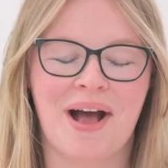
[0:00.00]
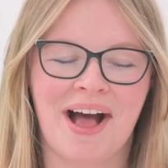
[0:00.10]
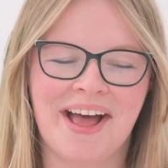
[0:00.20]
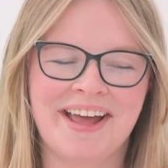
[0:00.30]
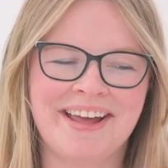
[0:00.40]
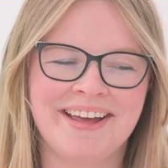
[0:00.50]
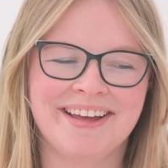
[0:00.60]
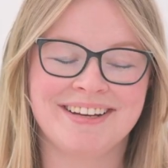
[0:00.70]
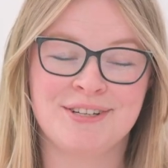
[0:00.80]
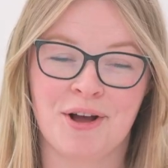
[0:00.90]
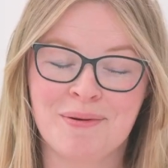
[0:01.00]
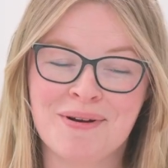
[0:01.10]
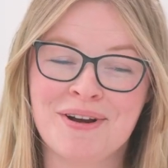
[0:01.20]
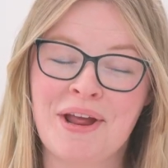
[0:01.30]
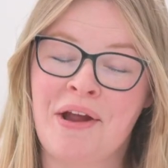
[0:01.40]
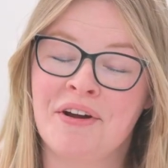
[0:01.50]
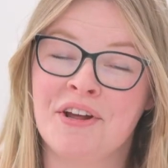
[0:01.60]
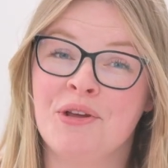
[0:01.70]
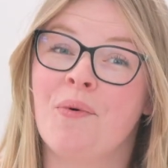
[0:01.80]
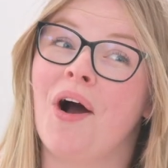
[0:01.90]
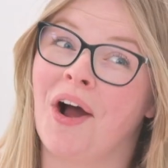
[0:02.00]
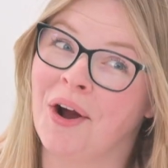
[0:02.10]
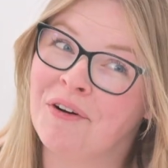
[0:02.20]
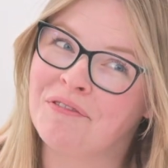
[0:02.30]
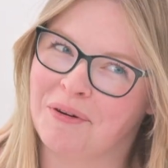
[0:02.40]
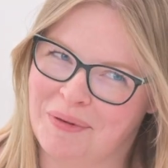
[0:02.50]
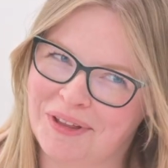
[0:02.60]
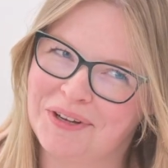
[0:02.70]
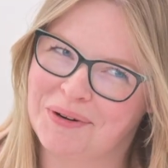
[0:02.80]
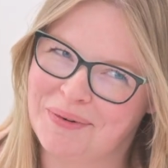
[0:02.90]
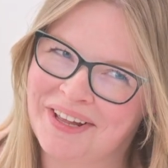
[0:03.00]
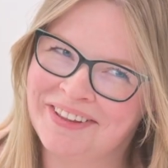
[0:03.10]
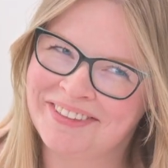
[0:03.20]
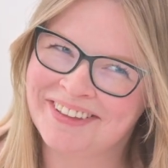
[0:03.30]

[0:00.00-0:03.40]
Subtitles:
I talk about an area you are familiar with.